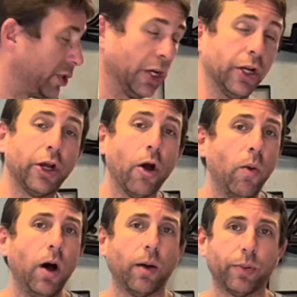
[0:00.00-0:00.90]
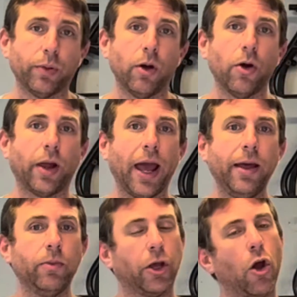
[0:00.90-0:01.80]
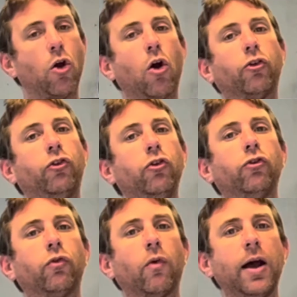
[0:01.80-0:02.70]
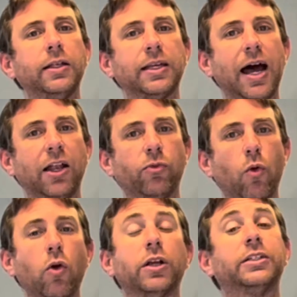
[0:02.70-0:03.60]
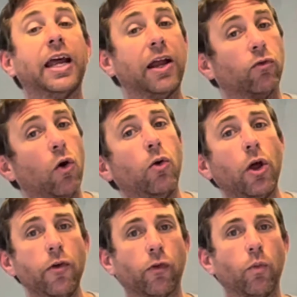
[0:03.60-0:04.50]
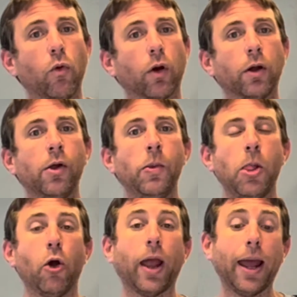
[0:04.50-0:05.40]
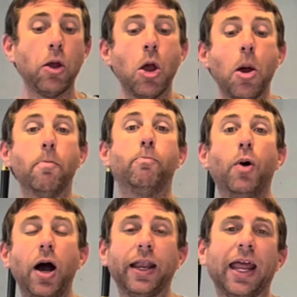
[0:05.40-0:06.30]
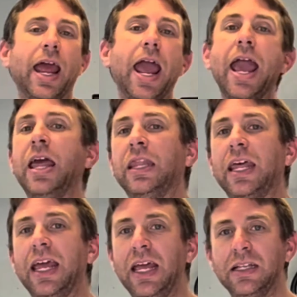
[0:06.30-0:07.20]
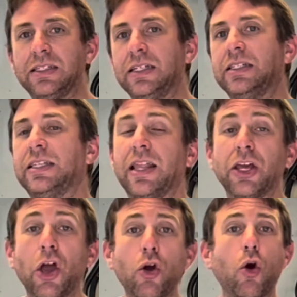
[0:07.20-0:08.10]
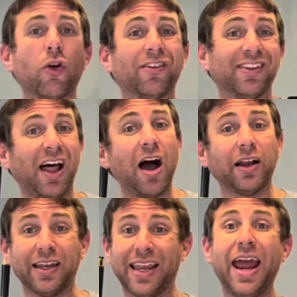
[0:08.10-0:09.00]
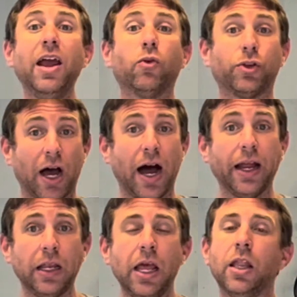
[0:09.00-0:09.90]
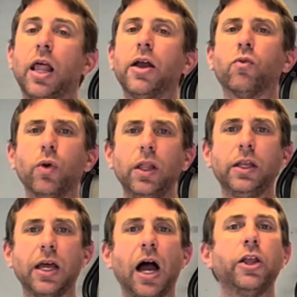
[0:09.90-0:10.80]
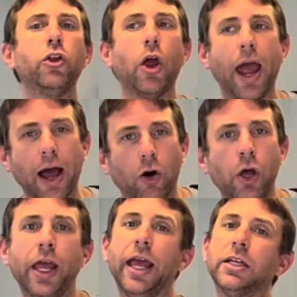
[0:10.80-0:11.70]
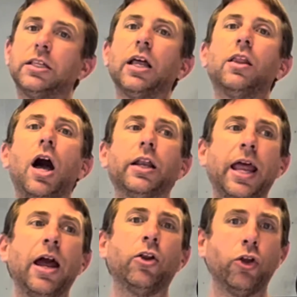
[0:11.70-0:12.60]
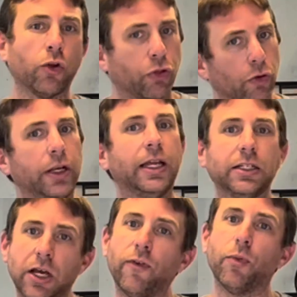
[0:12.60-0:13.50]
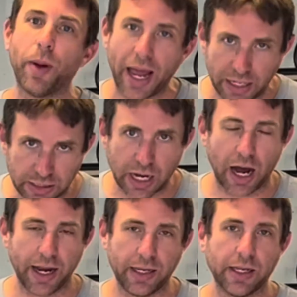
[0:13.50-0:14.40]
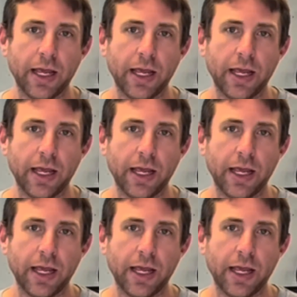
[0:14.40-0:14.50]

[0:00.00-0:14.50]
going to go up, okay? The go-kart's using the right sides more, it's staying rolled over more, okay? But in the instance that the go-kart is locked down tight, like really tight, you know how it's like locked down and you're 3/10 off the pace tight,